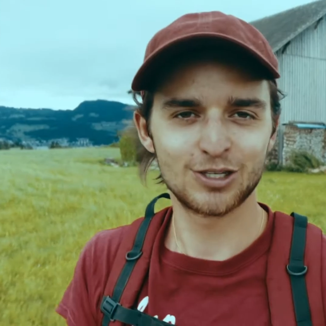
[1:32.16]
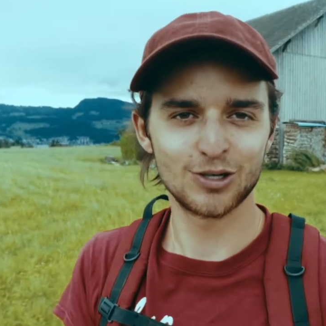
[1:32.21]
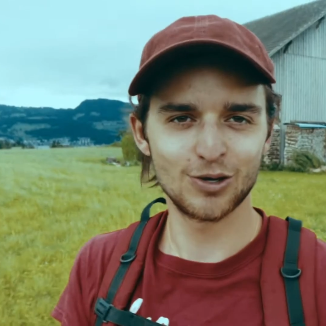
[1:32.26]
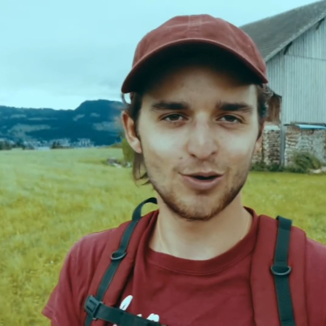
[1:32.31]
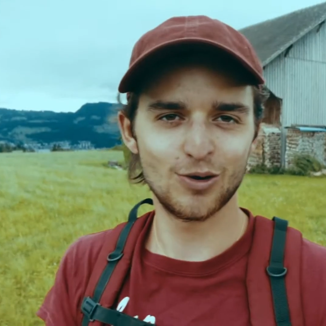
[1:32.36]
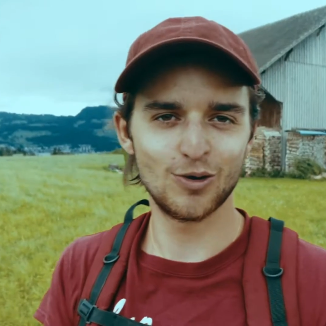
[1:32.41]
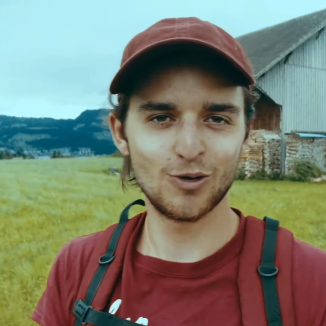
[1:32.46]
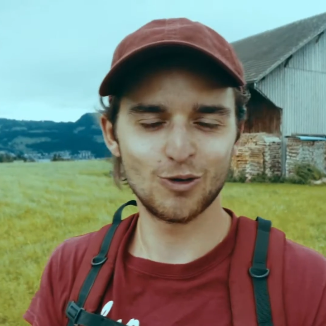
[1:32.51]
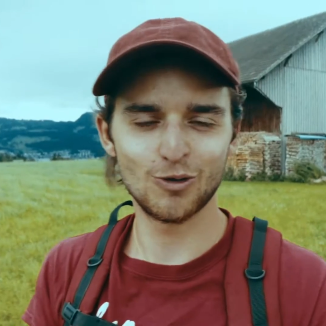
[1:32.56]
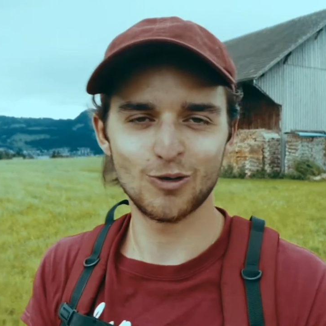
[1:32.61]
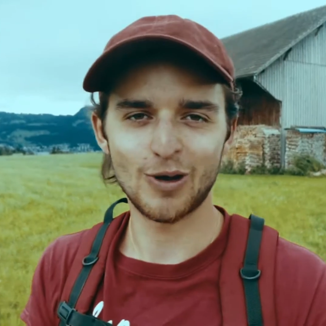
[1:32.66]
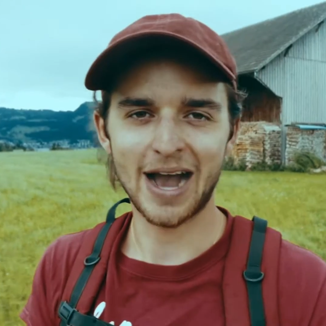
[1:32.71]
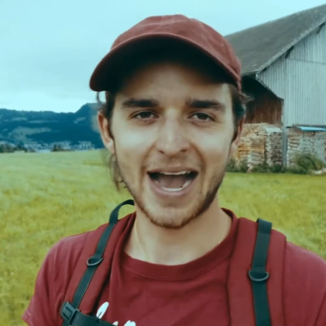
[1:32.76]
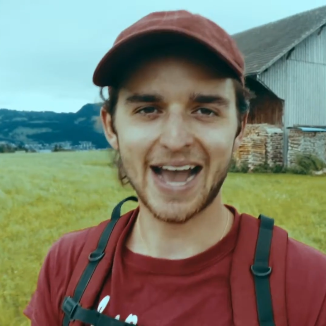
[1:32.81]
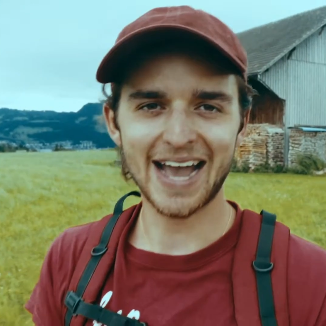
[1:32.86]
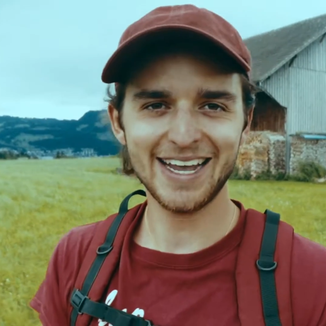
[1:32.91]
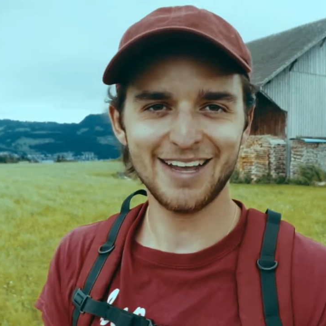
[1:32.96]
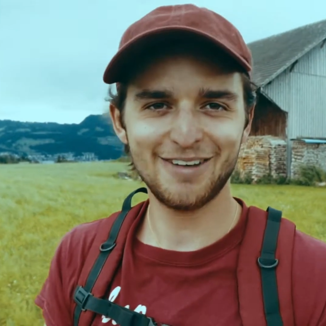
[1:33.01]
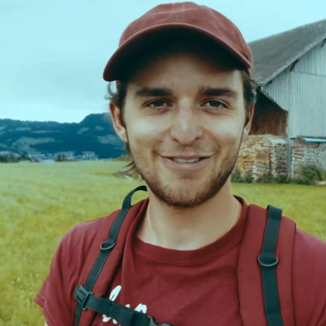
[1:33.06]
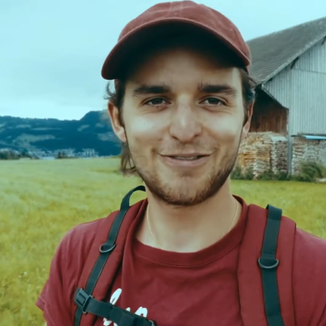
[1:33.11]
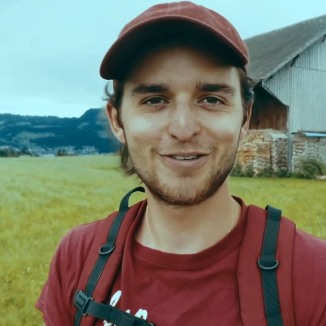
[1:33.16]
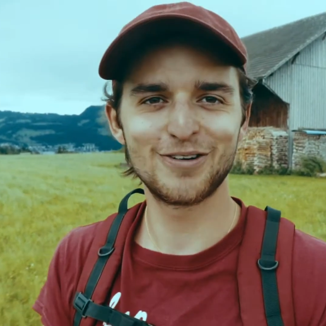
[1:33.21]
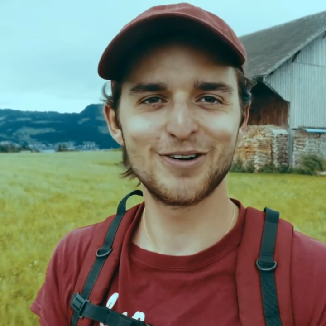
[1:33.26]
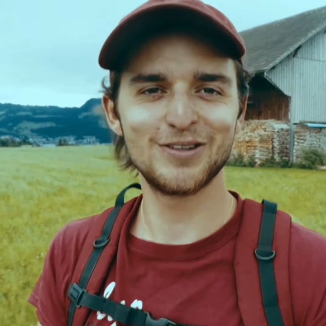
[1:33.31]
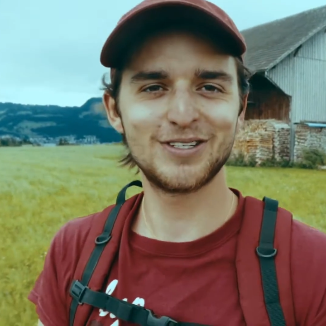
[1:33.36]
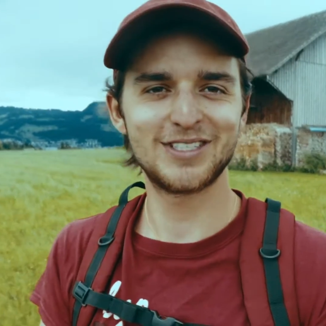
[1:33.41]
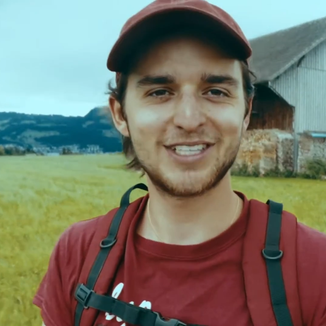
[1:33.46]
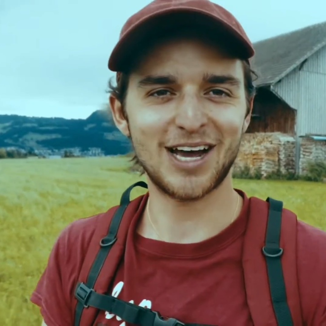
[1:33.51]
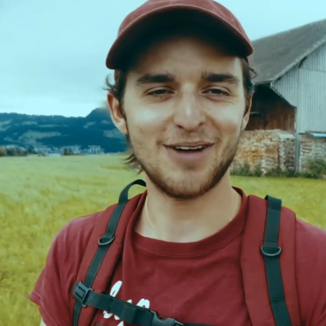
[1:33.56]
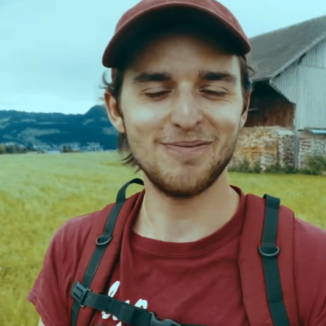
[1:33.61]
to hike
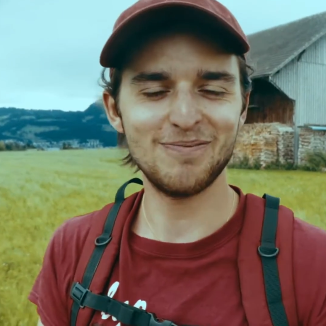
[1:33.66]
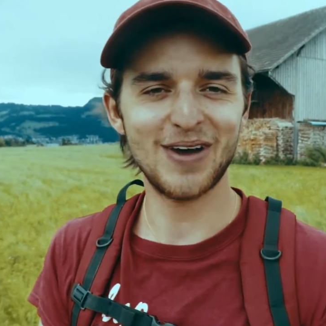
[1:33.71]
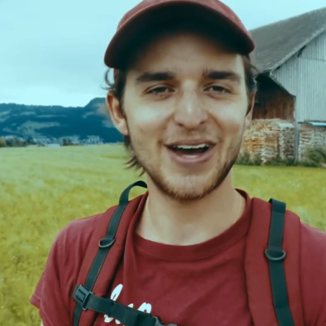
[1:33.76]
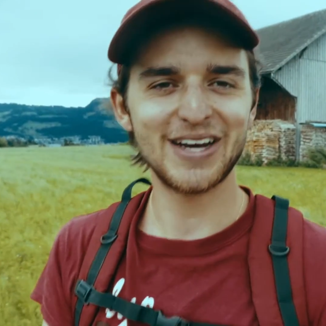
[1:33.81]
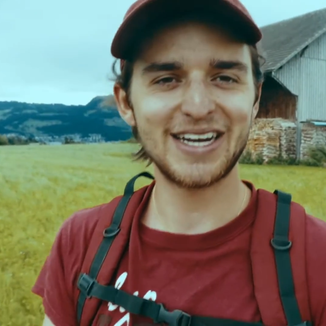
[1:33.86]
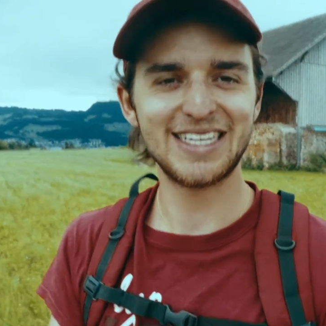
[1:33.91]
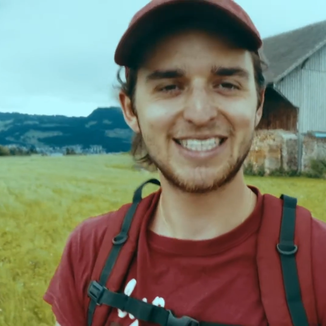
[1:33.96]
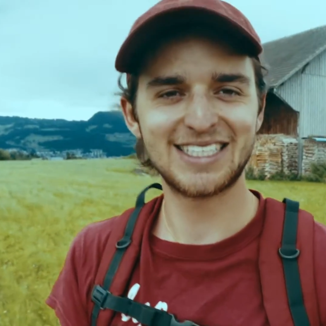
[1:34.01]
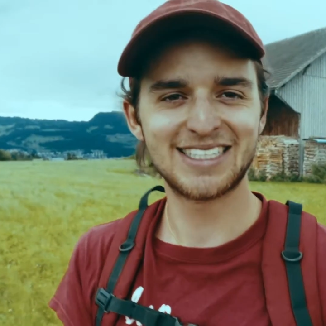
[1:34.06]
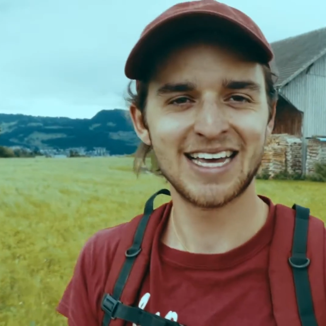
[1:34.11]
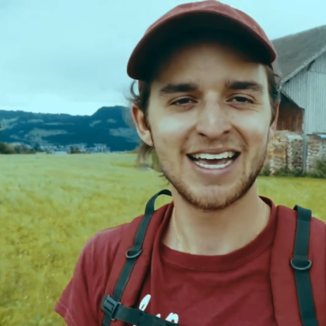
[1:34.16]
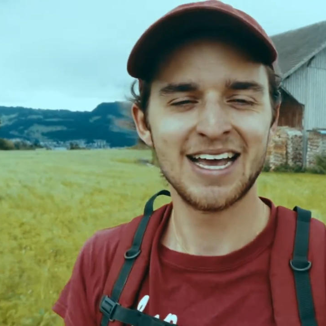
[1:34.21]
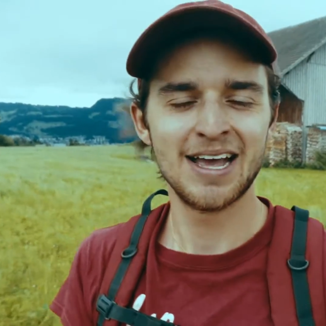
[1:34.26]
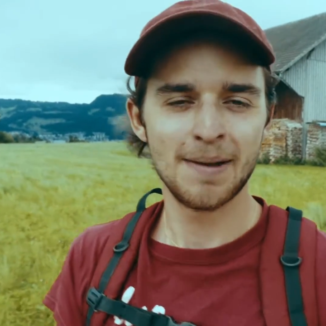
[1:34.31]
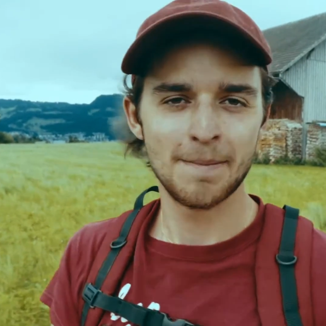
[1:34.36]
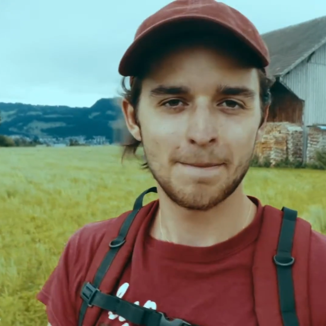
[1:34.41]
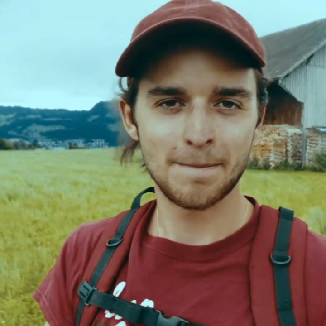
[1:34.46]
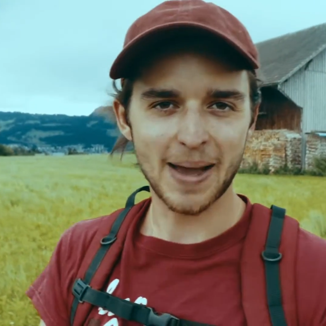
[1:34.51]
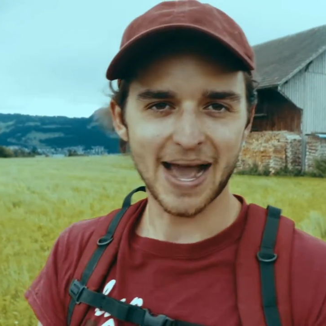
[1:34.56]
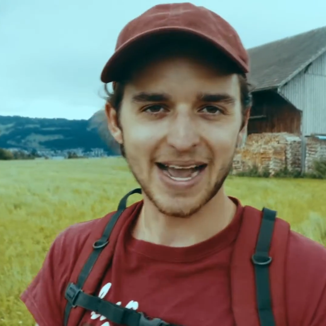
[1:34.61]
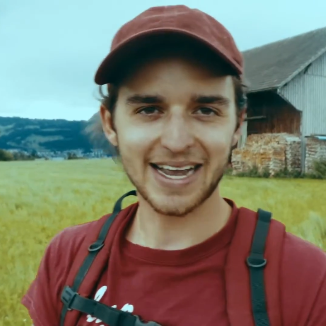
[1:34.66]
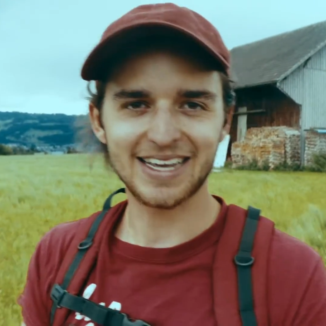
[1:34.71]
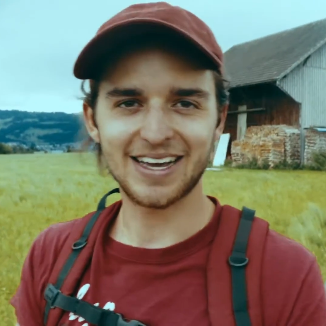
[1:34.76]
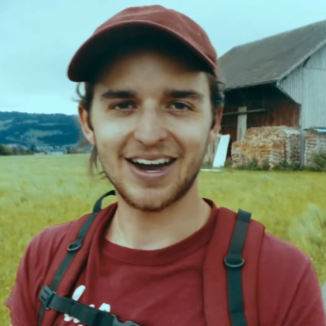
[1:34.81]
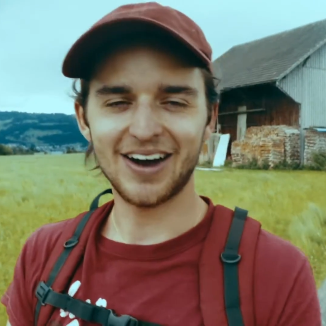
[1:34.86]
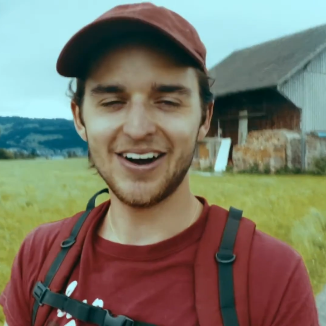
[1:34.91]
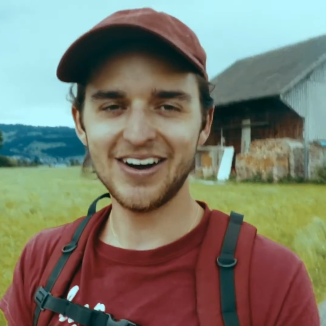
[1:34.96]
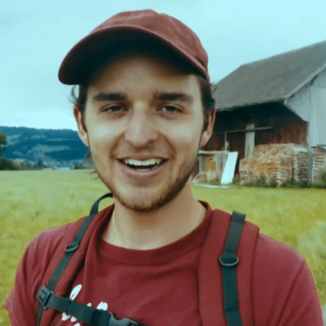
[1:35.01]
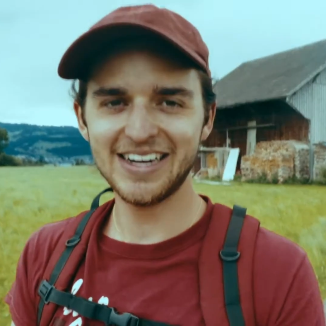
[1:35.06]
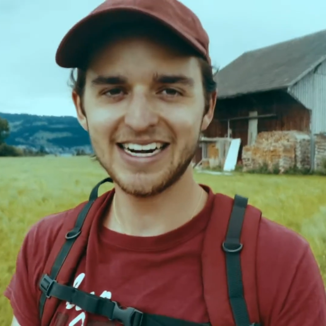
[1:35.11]
through somebody's back
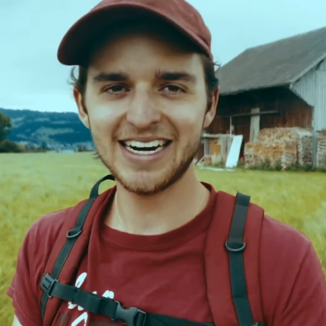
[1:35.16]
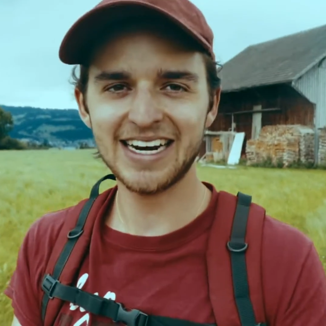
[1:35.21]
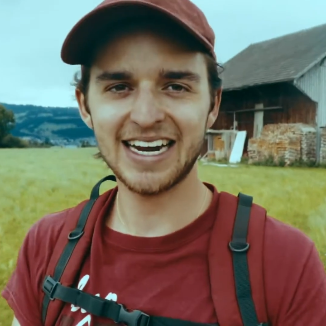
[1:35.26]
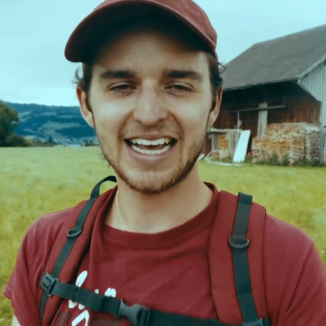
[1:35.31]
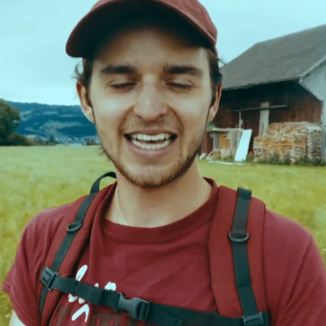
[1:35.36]
garden.